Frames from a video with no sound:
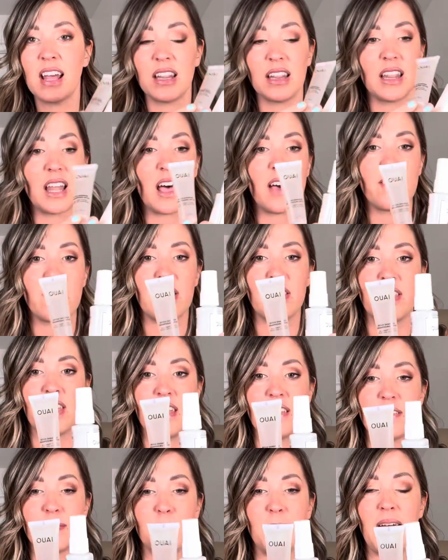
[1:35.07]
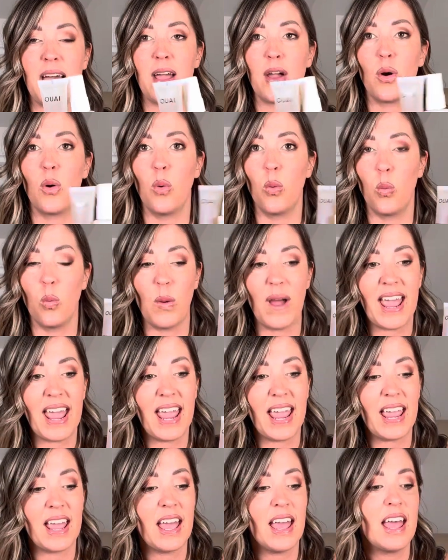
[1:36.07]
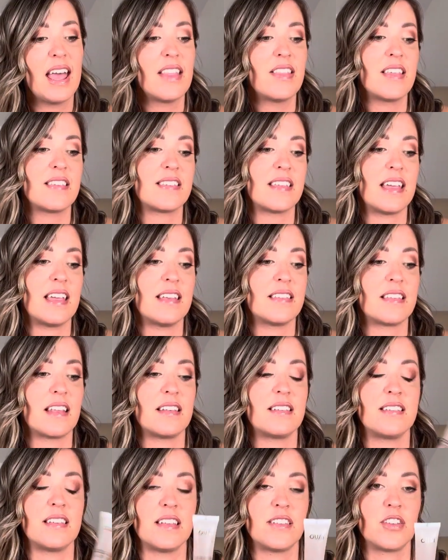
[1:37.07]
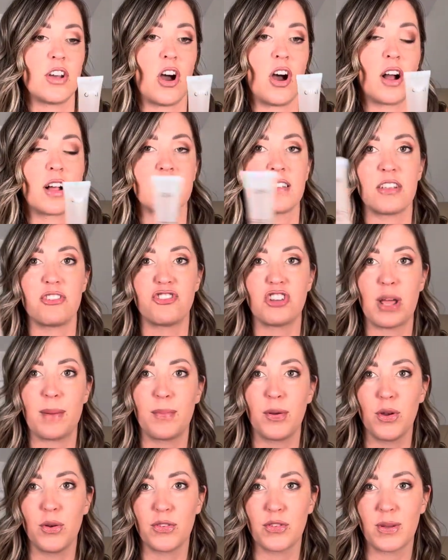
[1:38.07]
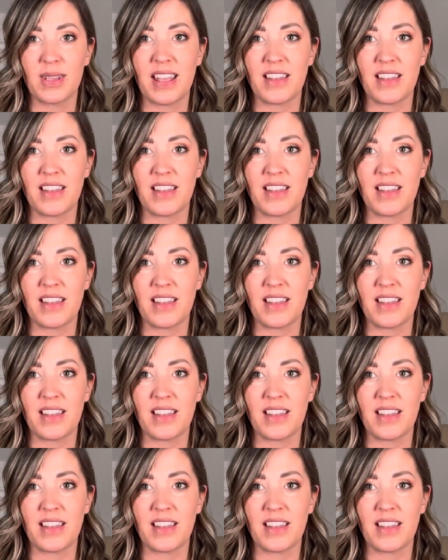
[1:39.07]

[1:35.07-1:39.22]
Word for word: love this by OUAI. This is is detox shampoo. So it